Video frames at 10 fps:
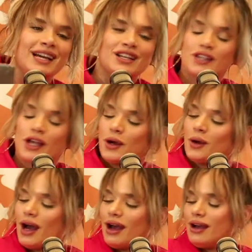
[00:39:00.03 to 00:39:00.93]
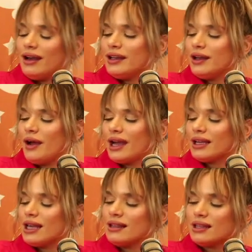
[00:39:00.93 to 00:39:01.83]
So, uh, you know, I
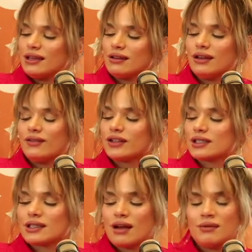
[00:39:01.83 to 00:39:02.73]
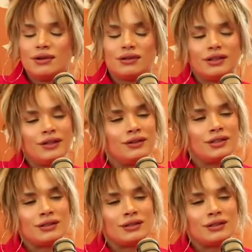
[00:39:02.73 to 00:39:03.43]
can't thank you enough for just coming on Hooche